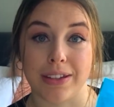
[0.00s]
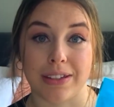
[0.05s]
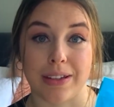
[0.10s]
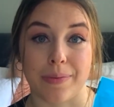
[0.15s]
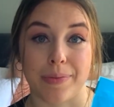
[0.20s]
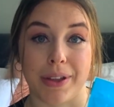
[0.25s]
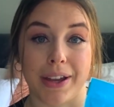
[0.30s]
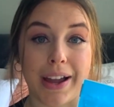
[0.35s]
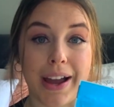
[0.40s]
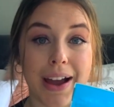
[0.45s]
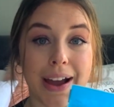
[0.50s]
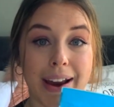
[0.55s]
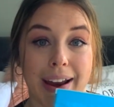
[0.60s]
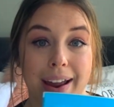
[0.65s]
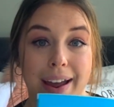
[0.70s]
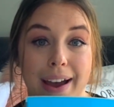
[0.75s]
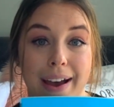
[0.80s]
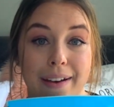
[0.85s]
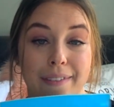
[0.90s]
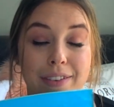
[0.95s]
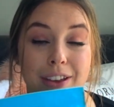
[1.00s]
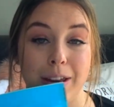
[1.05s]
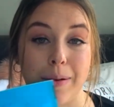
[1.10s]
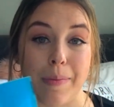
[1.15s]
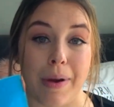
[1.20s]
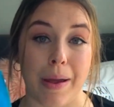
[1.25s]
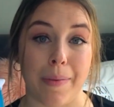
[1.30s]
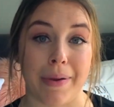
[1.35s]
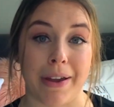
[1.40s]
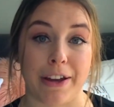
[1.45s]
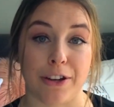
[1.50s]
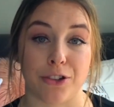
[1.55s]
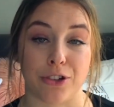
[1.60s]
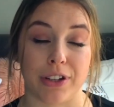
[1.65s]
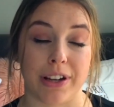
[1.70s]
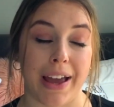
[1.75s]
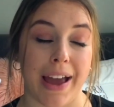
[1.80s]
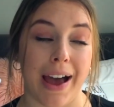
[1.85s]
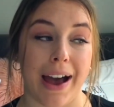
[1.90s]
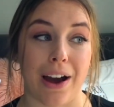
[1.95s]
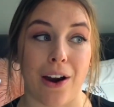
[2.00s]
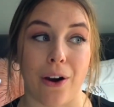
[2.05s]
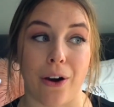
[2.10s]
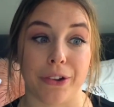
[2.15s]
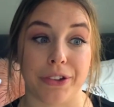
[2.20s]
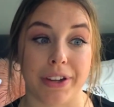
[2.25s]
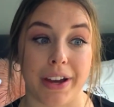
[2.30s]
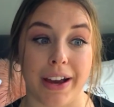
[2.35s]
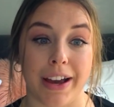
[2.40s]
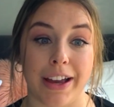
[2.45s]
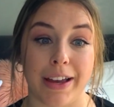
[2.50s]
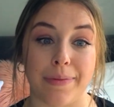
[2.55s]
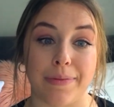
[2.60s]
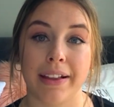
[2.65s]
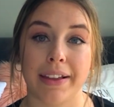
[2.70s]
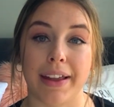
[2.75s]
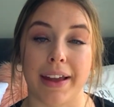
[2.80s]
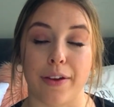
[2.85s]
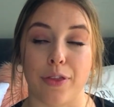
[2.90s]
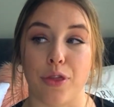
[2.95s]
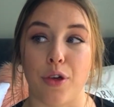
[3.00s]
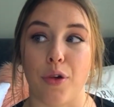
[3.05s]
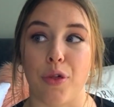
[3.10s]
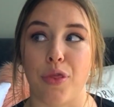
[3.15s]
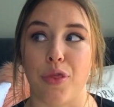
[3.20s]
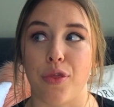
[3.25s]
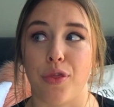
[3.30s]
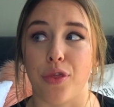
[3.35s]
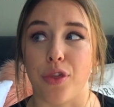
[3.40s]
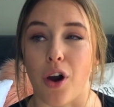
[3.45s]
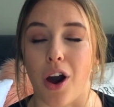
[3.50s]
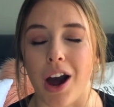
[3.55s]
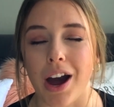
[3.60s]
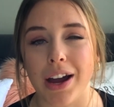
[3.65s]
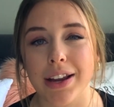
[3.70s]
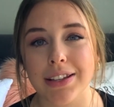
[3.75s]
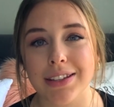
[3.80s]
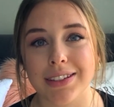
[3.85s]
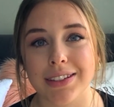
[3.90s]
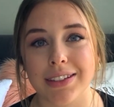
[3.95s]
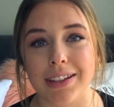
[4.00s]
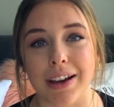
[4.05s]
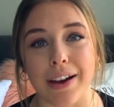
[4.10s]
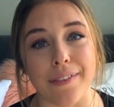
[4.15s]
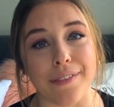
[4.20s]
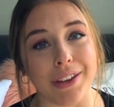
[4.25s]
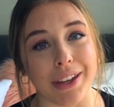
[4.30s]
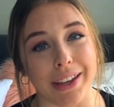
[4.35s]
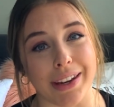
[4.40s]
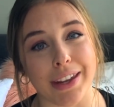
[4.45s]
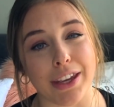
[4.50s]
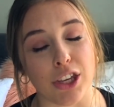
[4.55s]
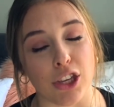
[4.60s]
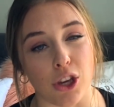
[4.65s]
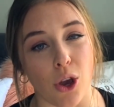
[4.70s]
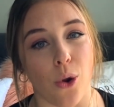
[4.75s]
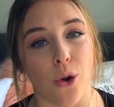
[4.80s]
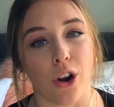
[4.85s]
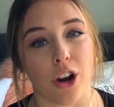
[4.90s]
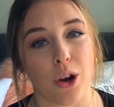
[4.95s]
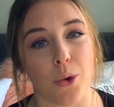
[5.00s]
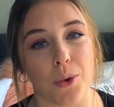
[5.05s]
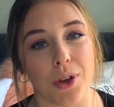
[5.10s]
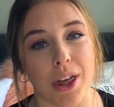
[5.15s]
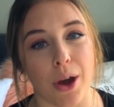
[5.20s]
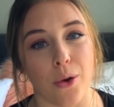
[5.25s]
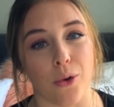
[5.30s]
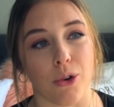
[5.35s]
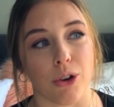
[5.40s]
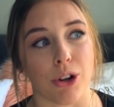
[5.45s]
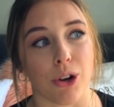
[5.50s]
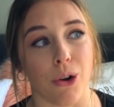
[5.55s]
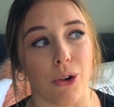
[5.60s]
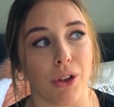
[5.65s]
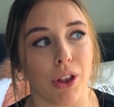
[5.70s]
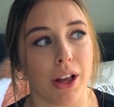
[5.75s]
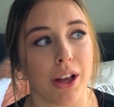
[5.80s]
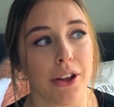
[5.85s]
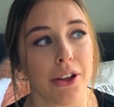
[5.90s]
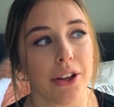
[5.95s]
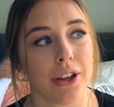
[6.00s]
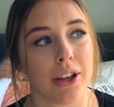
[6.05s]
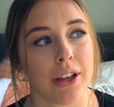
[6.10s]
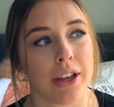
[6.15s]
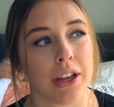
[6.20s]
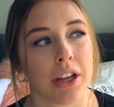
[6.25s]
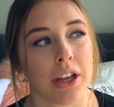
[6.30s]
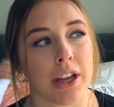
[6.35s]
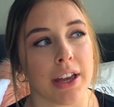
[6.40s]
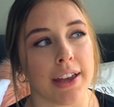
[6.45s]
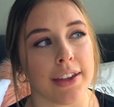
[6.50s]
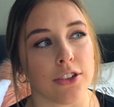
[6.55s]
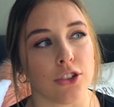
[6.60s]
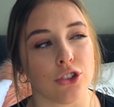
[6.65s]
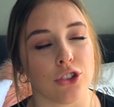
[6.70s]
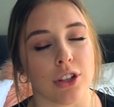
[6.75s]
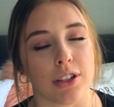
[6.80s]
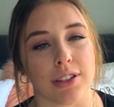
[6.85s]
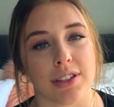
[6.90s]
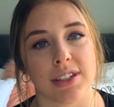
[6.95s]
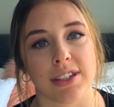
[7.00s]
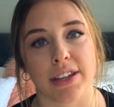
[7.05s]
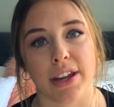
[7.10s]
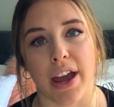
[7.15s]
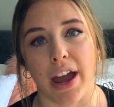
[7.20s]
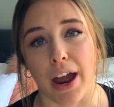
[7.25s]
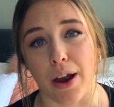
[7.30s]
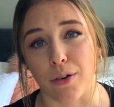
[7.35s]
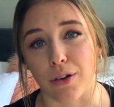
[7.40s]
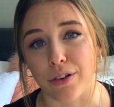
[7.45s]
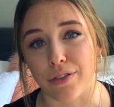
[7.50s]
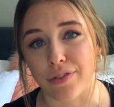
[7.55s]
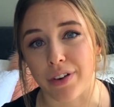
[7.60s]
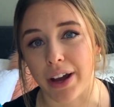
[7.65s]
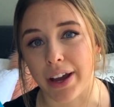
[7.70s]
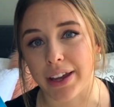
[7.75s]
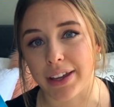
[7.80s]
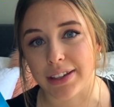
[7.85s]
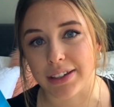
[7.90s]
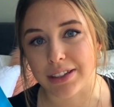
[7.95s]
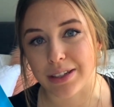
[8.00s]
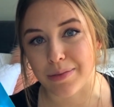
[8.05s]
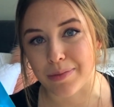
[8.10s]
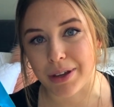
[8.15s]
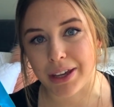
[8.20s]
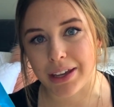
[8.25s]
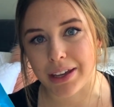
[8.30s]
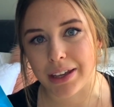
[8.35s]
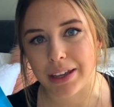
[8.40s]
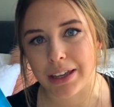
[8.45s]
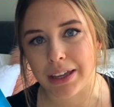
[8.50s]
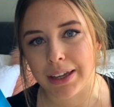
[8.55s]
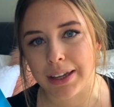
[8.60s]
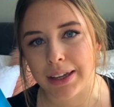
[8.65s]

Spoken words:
is something I have in my pantry at all time. Like the thought of eating yogurt without granola is just terrifying to me.